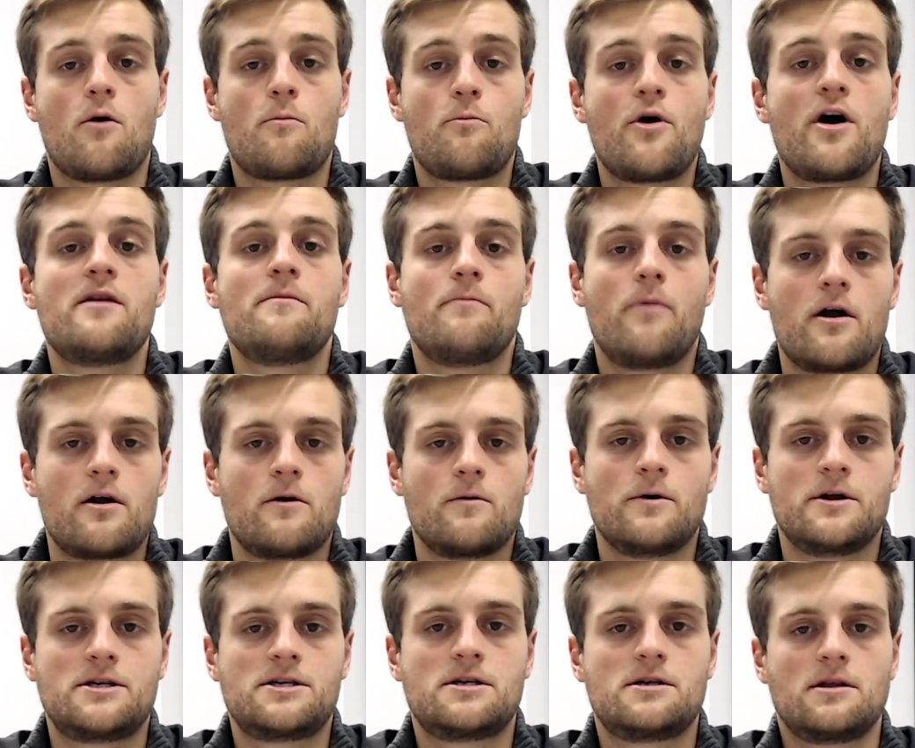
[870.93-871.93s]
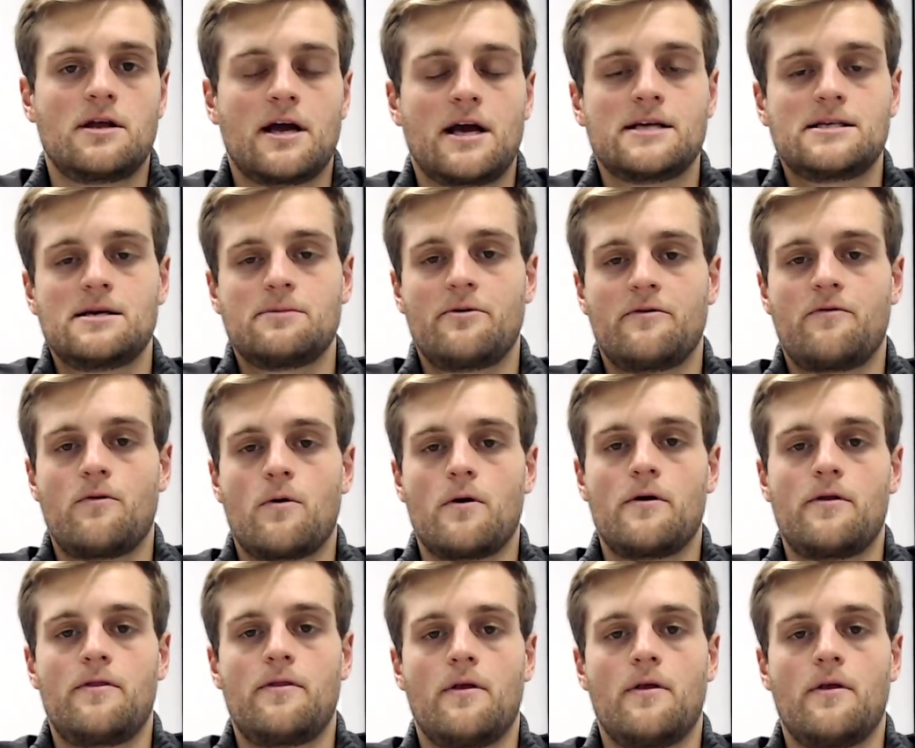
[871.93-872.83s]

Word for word: bread and butter, which, like I said before,